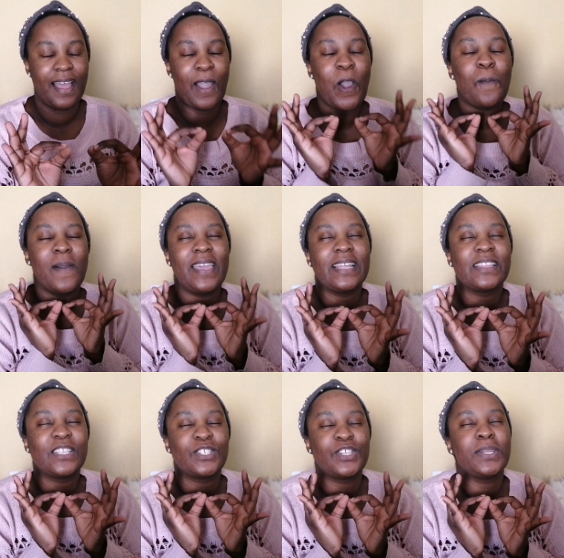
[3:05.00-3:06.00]
I hope I
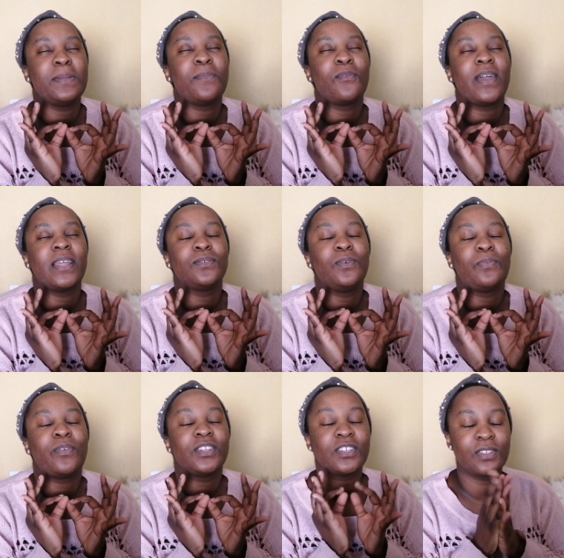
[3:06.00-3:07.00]
get this name right. Oh,
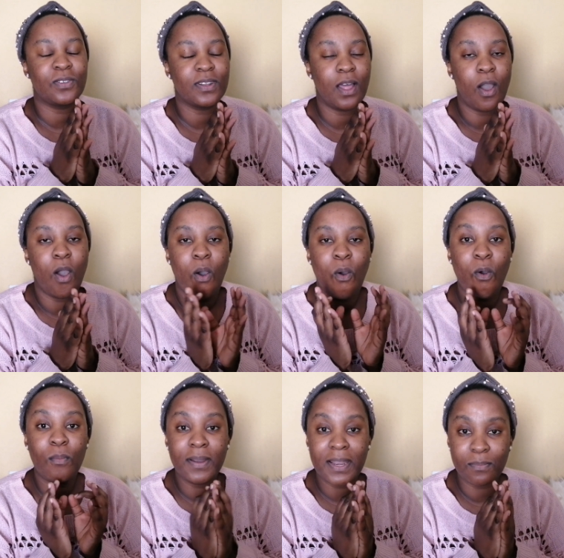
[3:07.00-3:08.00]
precious Lord.
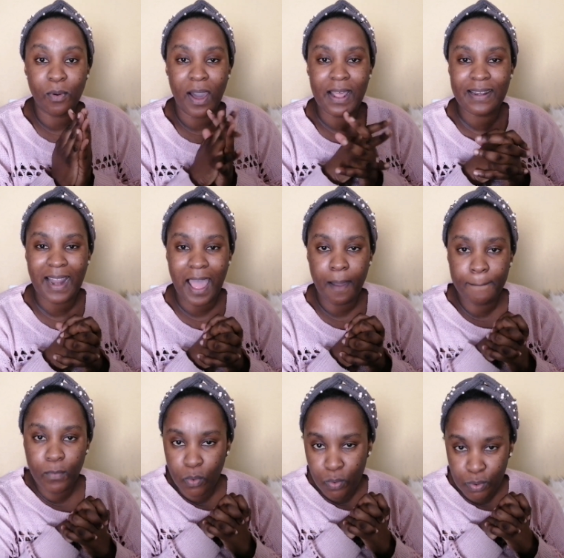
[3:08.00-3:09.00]

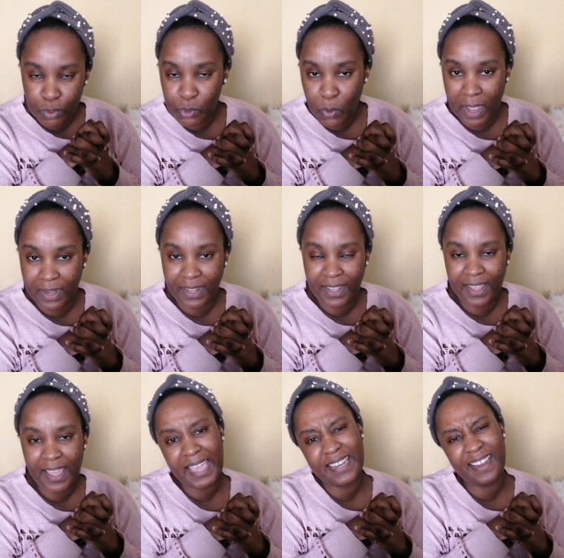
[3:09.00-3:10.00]

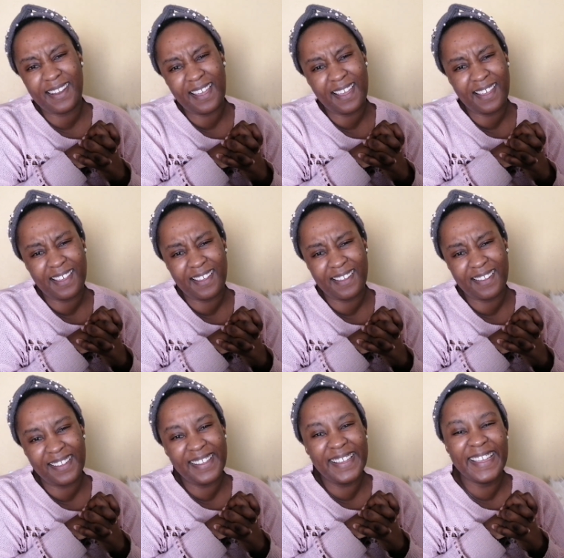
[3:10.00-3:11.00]
Hey
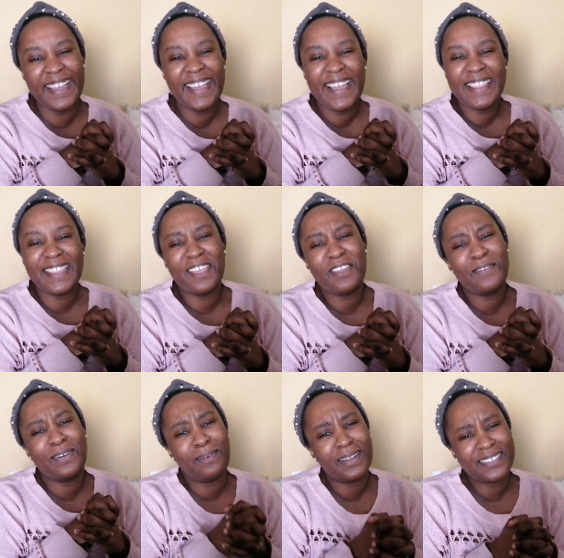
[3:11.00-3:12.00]
Nana, thank
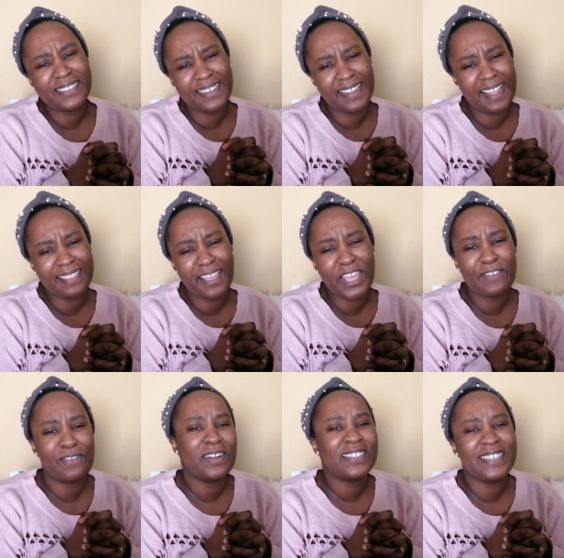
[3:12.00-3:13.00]
you for watching, and thank
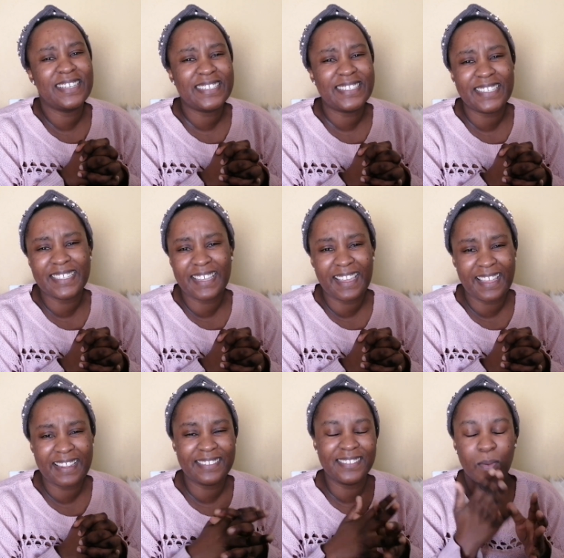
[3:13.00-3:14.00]
you for watching until the
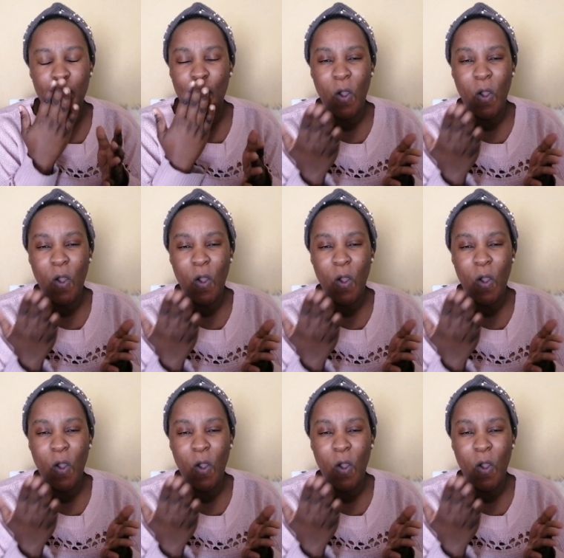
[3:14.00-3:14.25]
end.